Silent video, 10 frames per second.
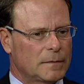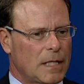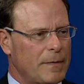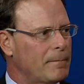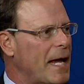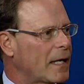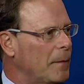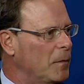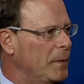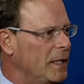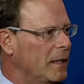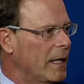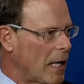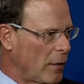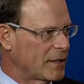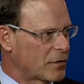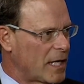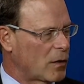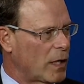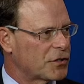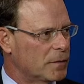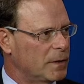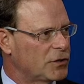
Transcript: let me back up a minute and I'll answer that question.